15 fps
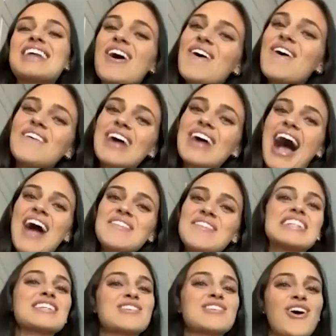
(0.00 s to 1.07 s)
I
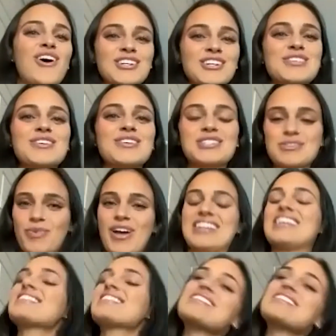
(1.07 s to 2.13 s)
mean, it's hard to
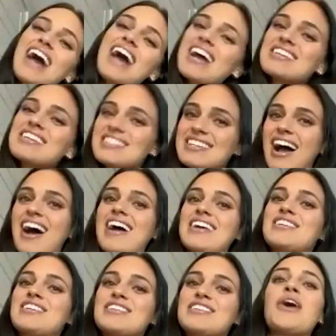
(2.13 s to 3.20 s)
explain. He's a nice
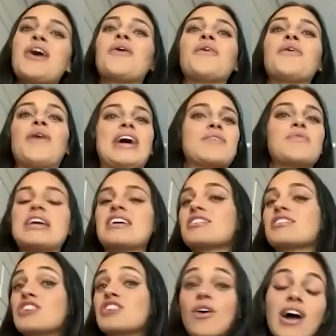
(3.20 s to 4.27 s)
guy, you know, like we
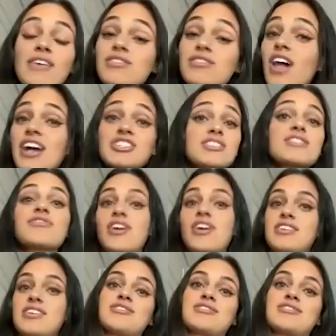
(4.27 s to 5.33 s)
could go have lunch as
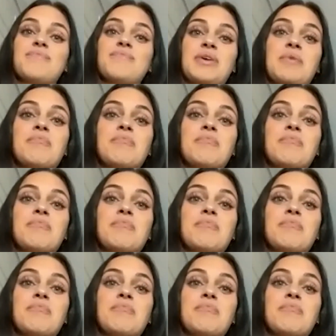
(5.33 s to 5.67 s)
friends or something,